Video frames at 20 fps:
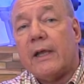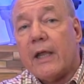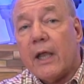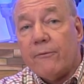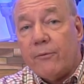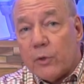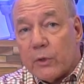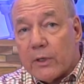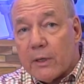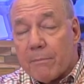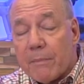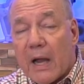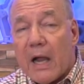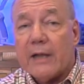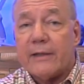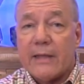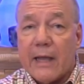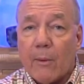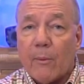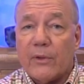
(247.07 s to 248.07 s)
If you
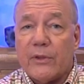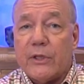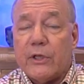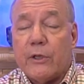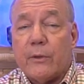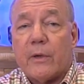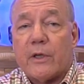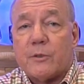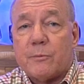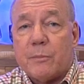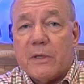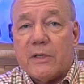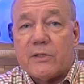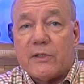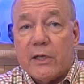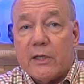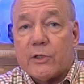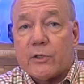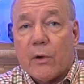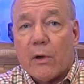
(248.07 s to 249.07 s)
combine that with the
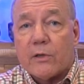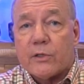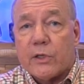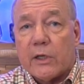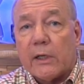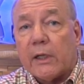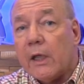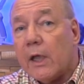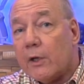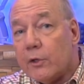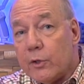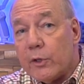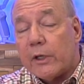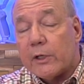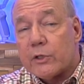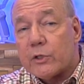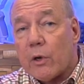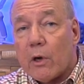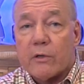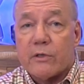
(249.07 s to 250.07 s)
USB-C charging, you can
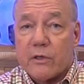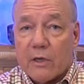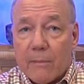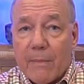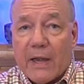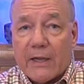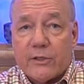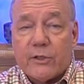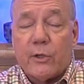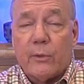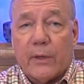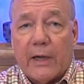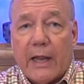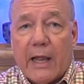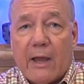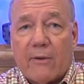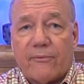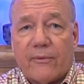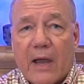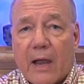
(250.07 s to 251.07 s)
charge it in about
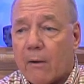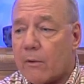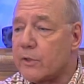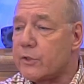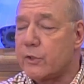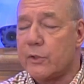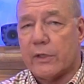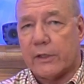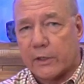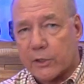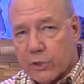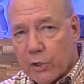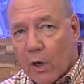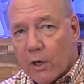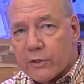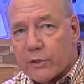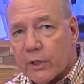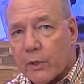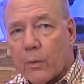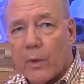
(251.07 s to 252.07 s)
2.5 hours. So you can
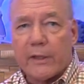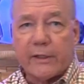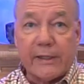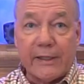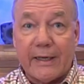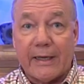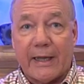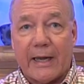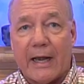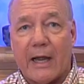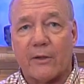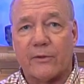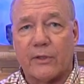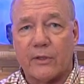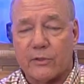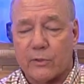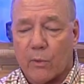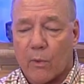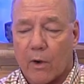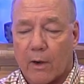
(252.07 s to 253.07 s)
charge it quickly to get out the
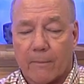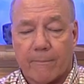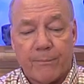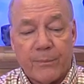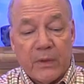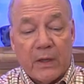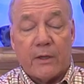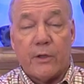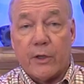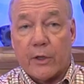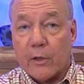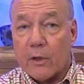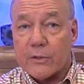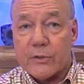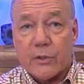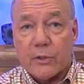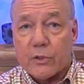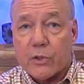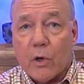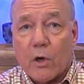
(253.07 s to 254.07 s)
door. You can
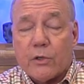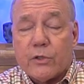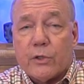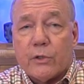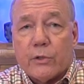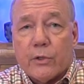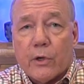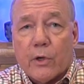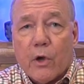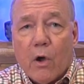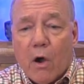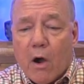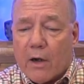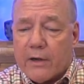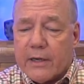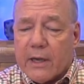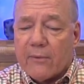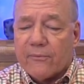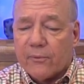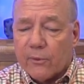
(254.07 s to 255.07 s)
also charge it in your car.
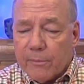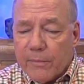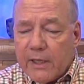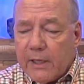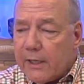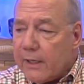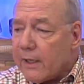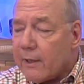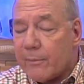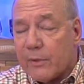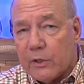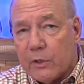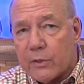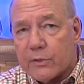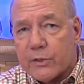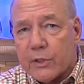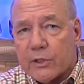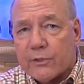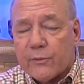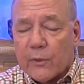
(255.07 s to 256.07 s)
Now, for me, I've been
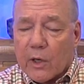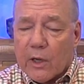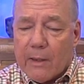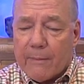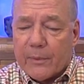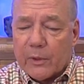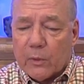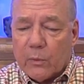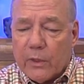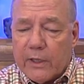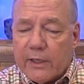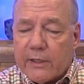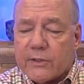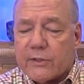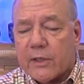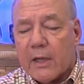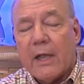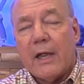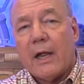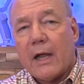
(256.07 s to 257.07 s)
using this for a couple of
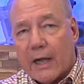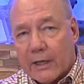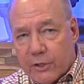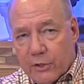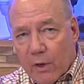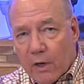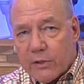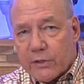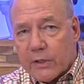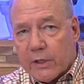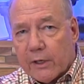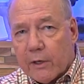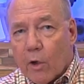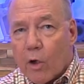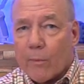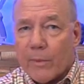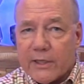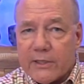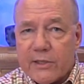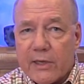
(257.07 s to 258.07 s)
weeks. I charge it at
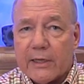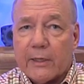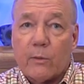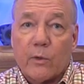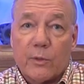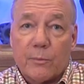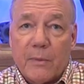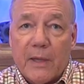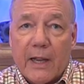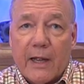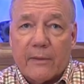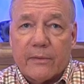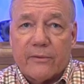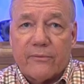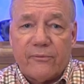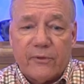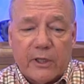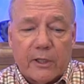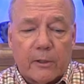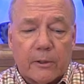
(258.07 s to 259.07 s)
home, I take it with me out in the
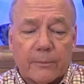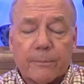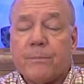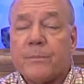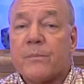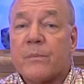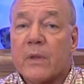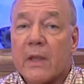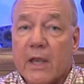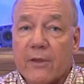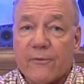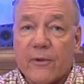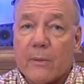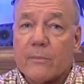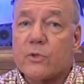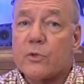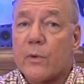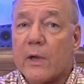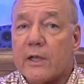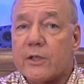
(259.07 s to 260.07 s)
field. If I'm
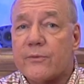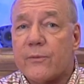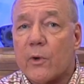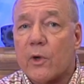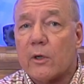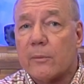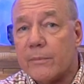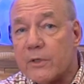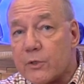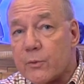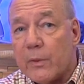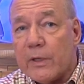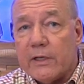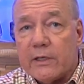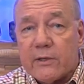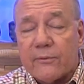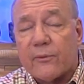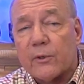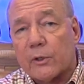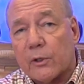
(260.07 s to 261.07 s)
transferring between
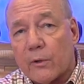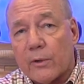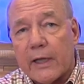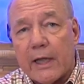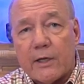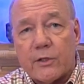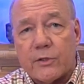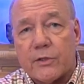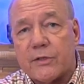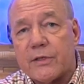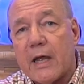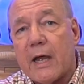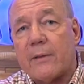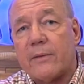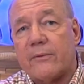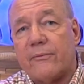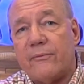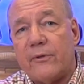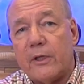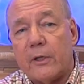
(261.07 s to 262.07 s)
different locations out in
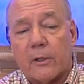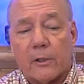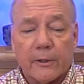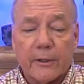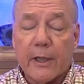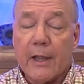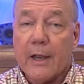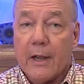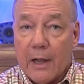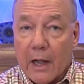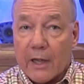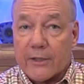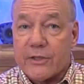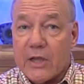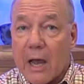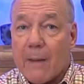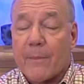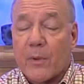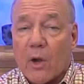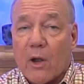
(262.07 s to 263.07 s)
the field, I'll
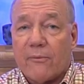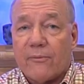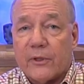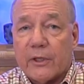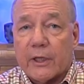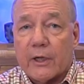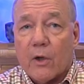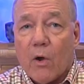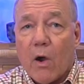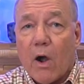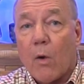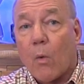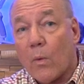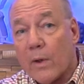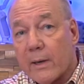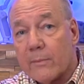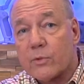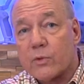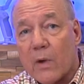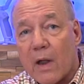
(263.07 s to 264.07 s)
top it off in the car
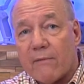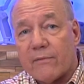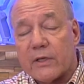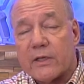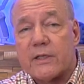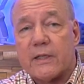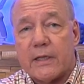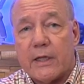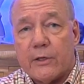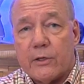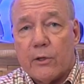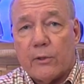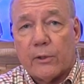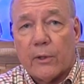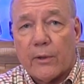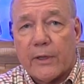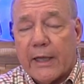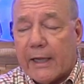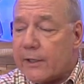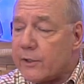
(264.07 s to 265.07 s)
when I'm driving to that new
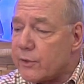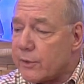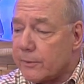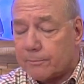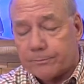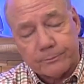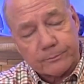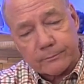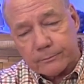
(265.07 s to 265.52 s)
location.